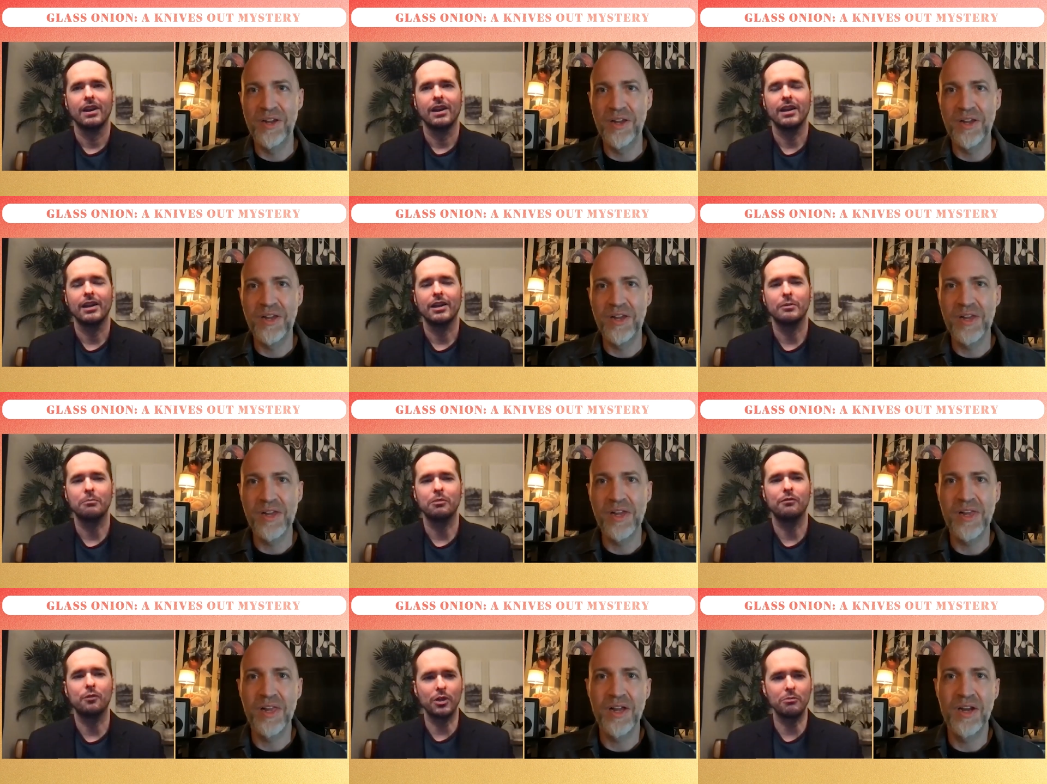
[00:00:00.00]
Speaker 1: And
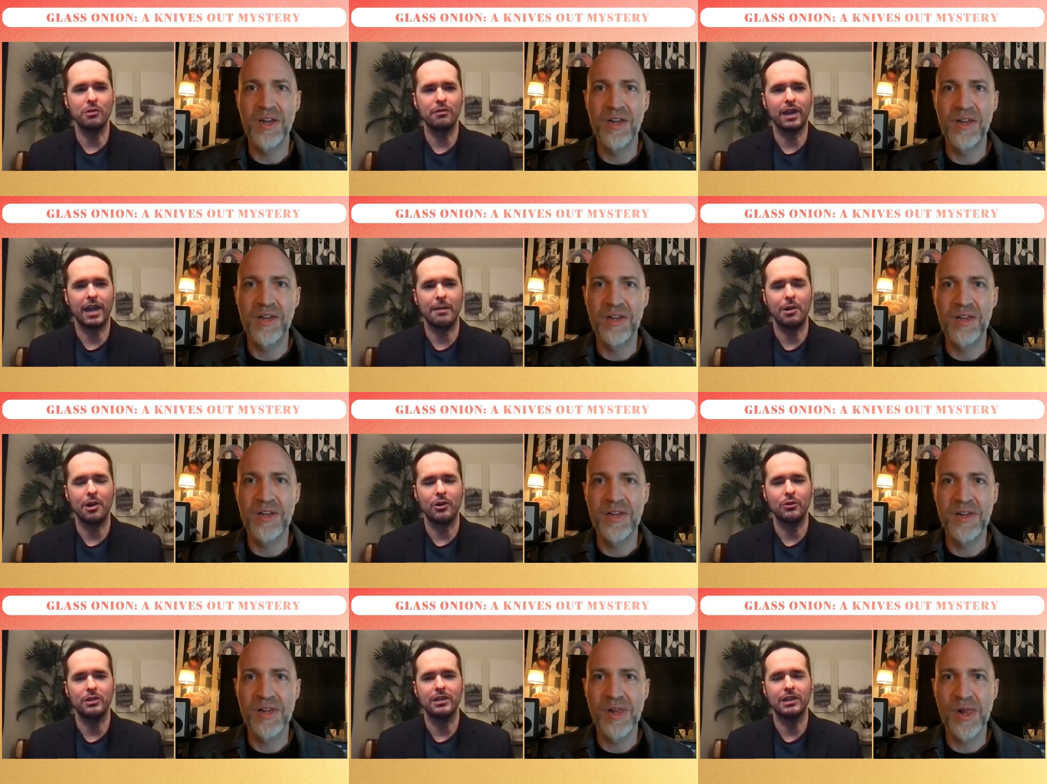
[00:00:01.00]
before the movie came out,
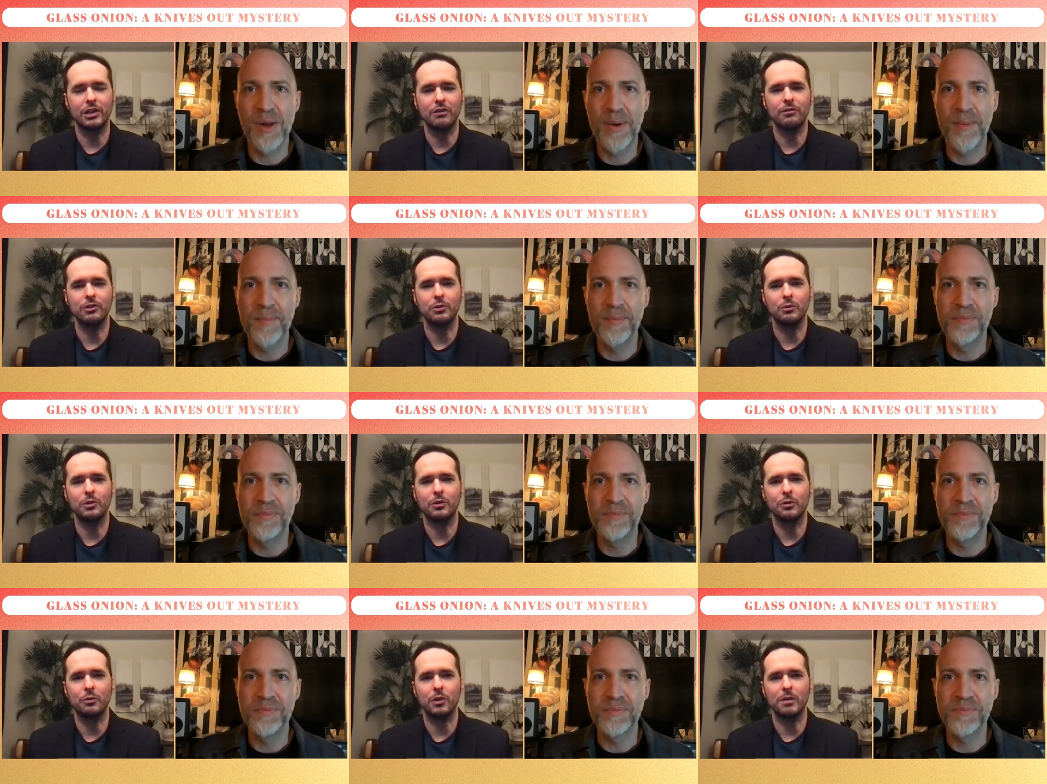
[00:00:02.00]
you did an interview
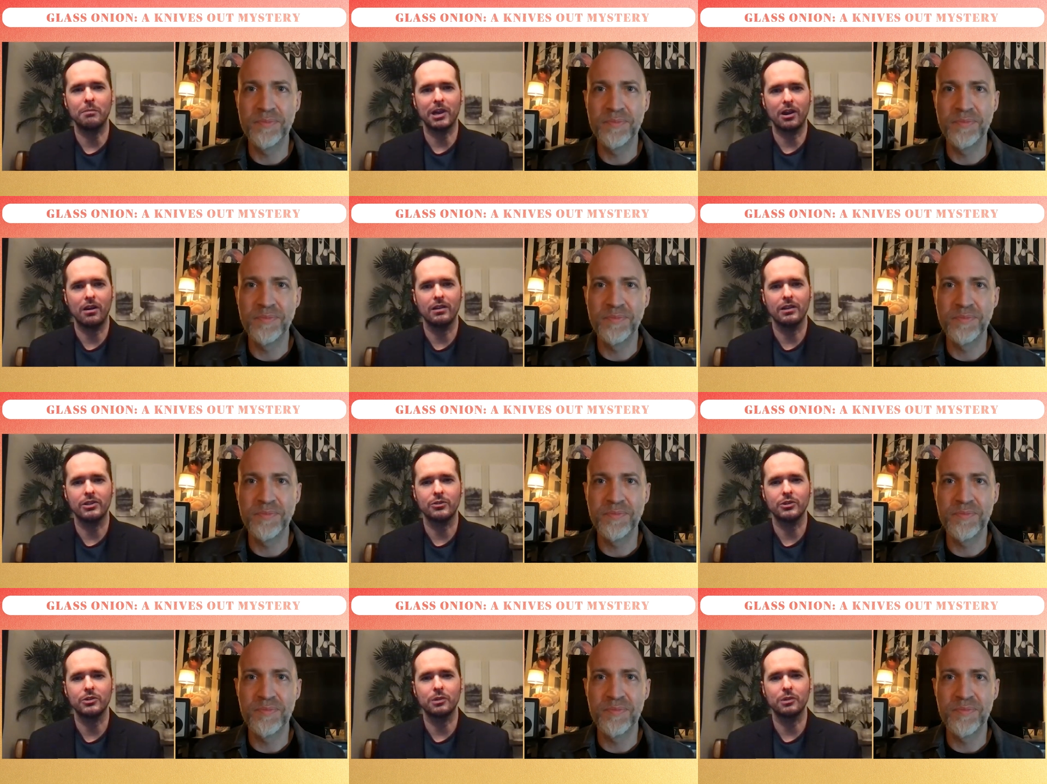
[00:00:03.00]
with one of my colleagues,
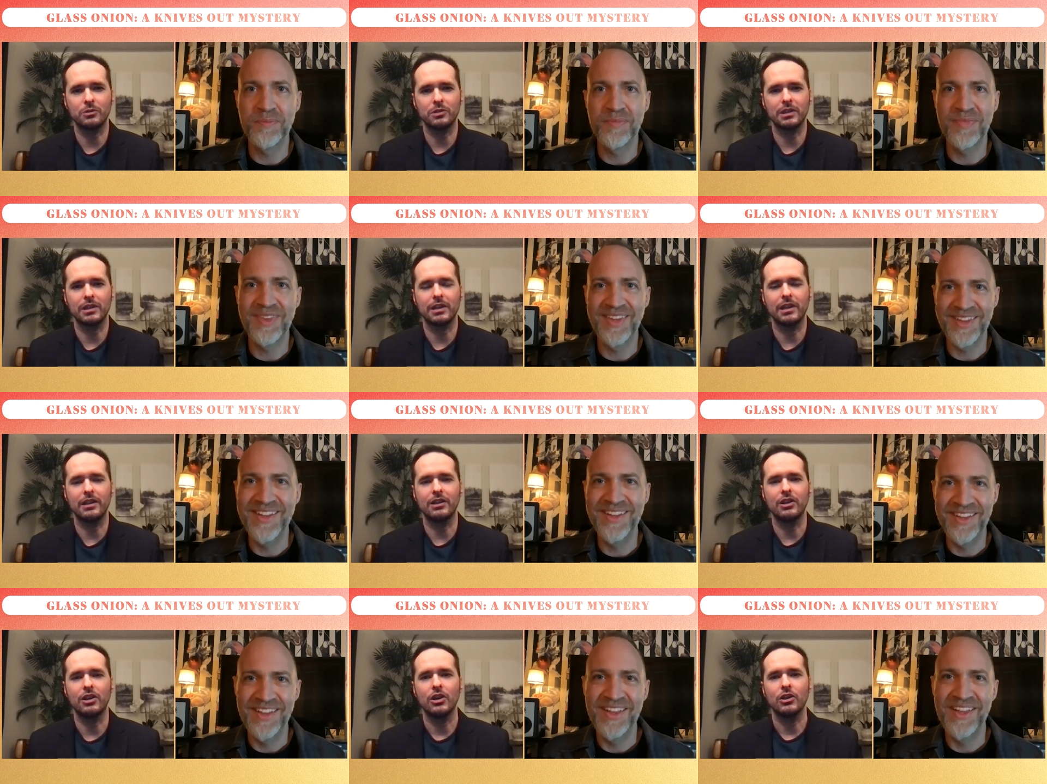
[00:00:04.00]
Chris Rosen,
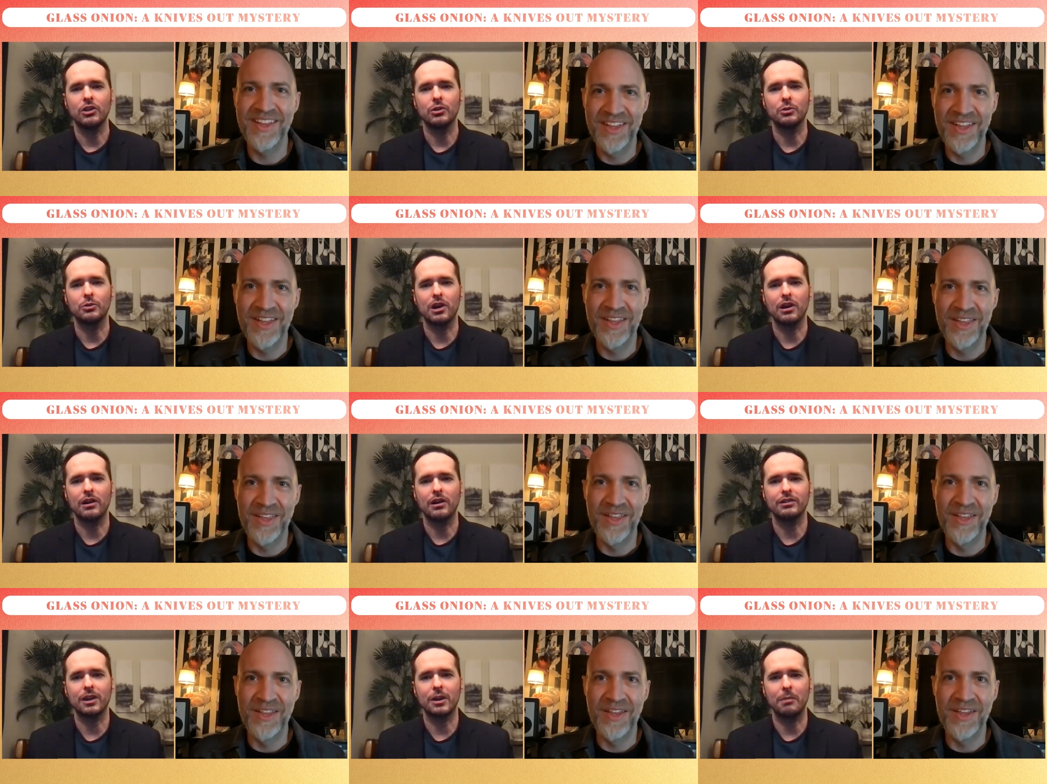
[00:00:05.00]
and you
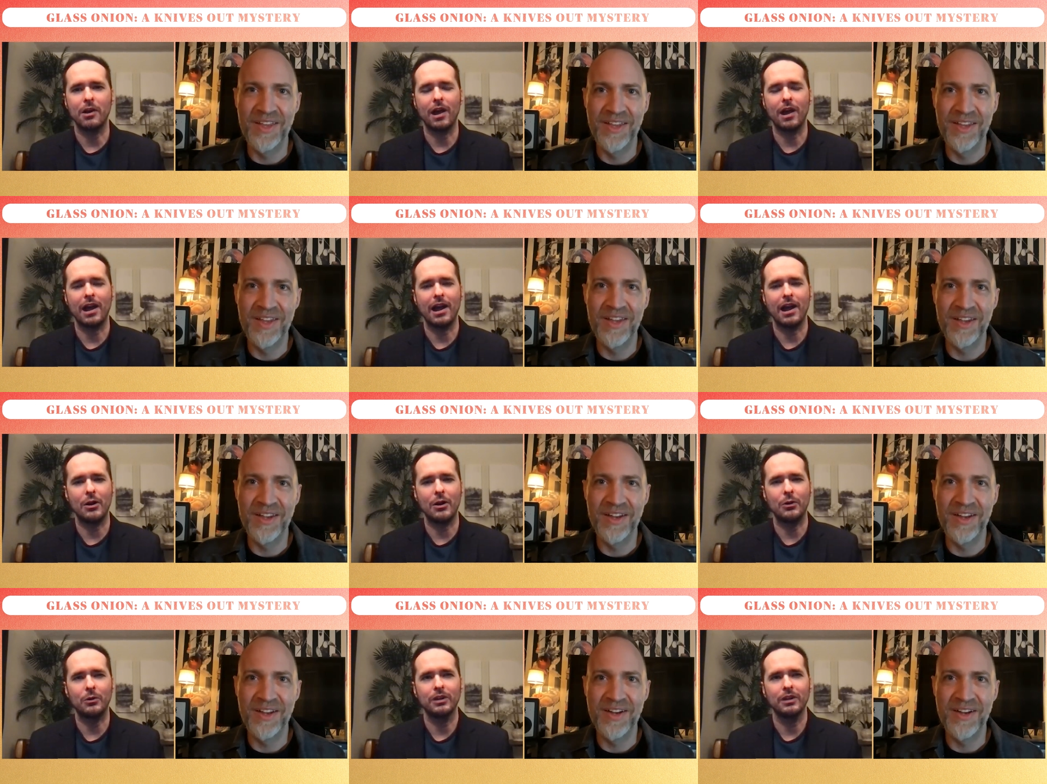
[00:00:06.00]
talked about
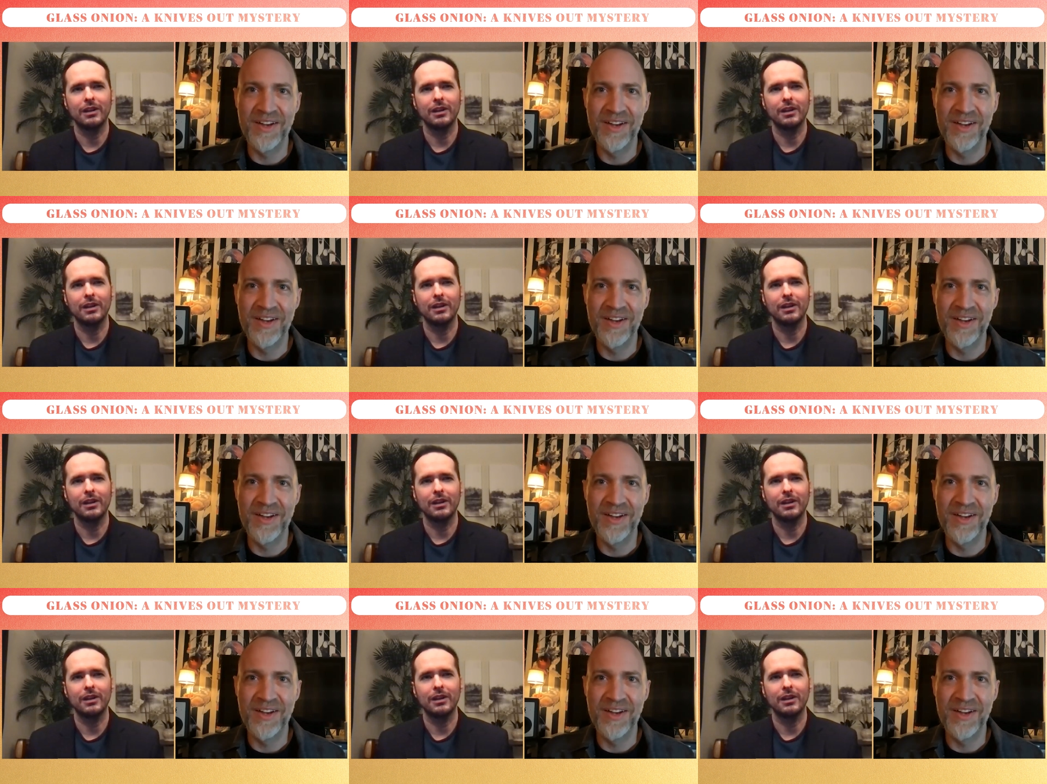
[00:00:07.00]
how